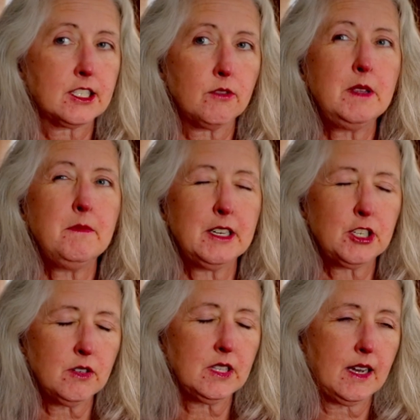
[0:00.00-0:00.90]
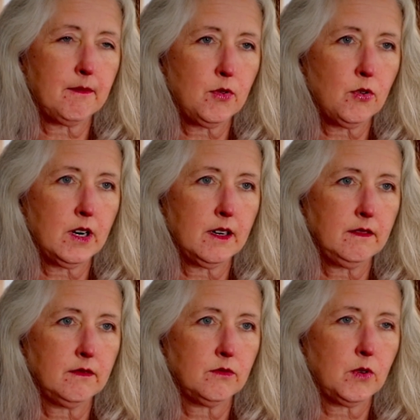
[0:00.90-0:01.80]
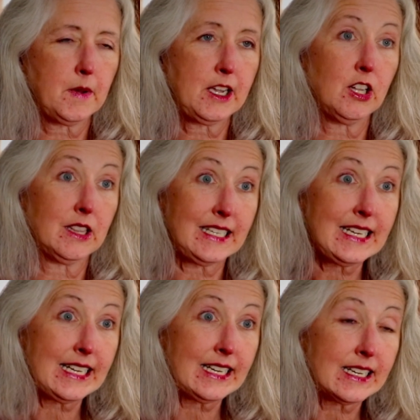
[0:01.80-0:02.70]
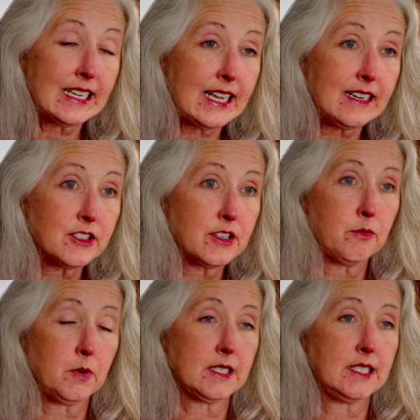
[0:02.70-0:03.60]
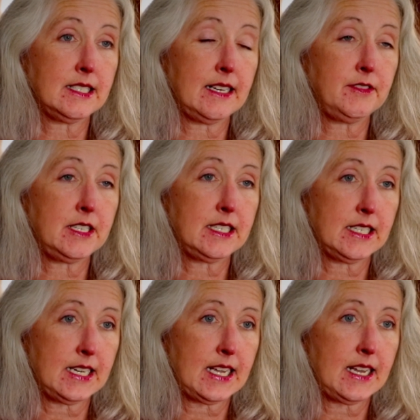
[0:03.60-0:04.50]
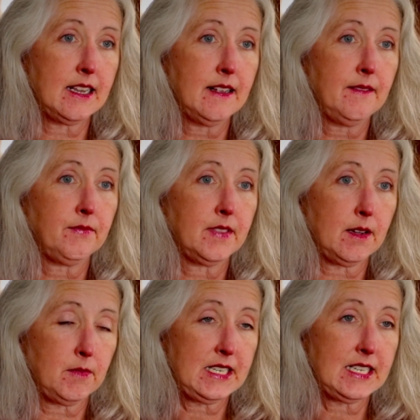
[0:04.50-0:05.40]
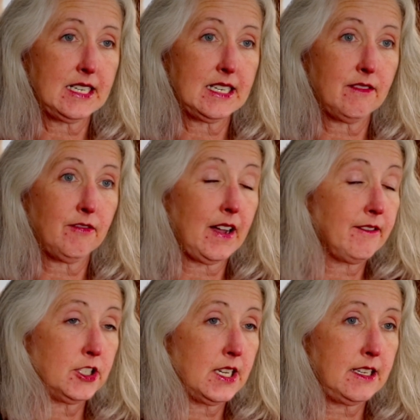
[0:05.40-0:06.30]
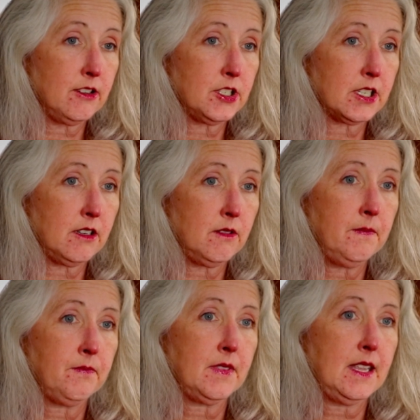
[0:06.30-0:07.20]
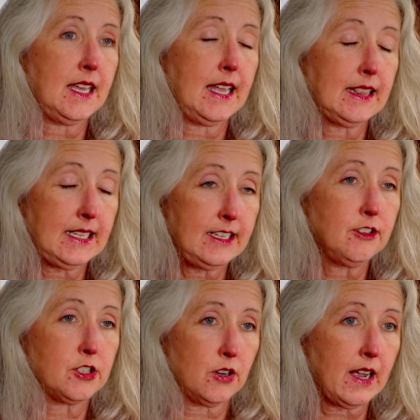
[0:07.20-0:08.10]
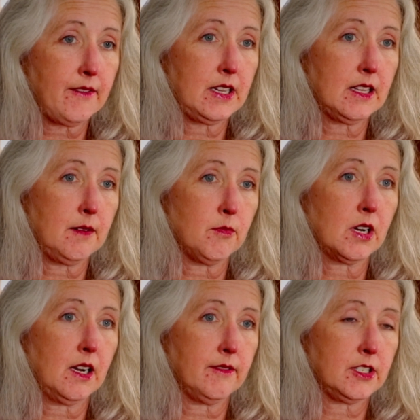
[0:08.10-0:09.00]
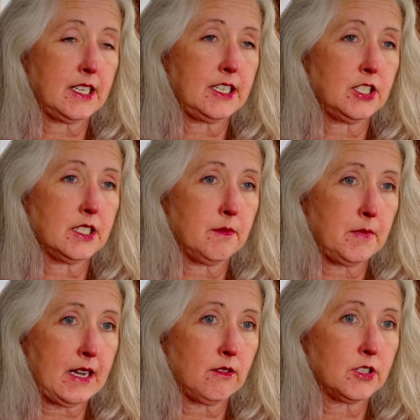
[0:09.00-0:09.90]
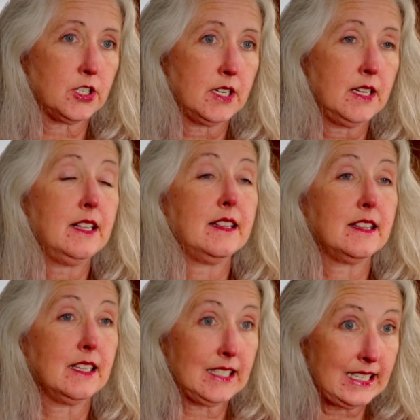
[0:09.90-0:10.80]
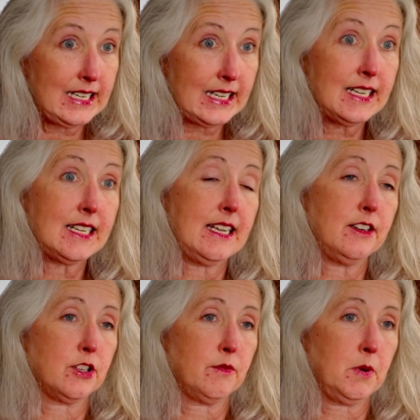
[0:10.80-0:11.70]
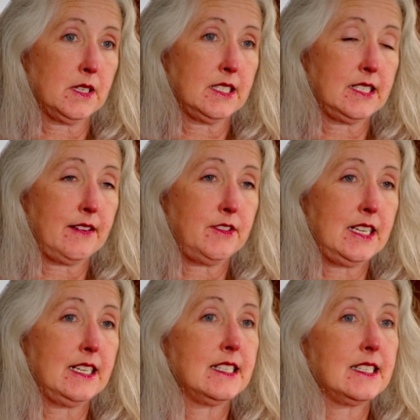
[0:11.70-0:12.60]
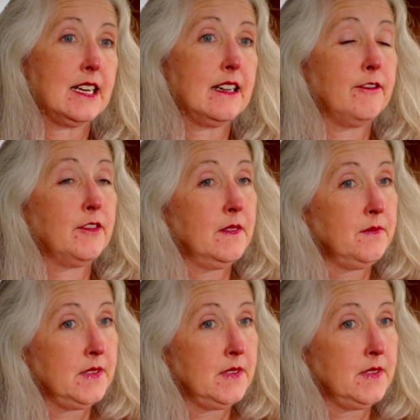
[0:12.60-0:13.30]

So we measure a lot more what we call leading indicators of process safety today than we did 5 or 10 years ago. And leaders are having a lot more conversations about the leading indicators of process safety instead of